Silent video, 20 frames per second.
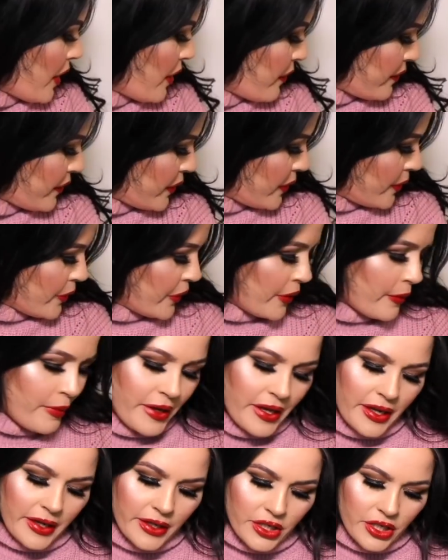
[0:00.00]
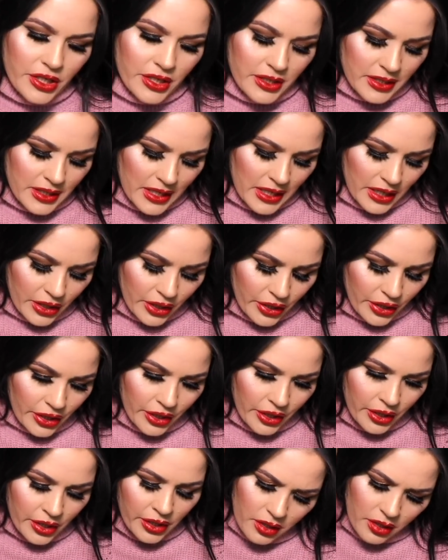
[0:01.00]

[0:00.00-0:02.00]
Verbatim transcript: A few more packages here.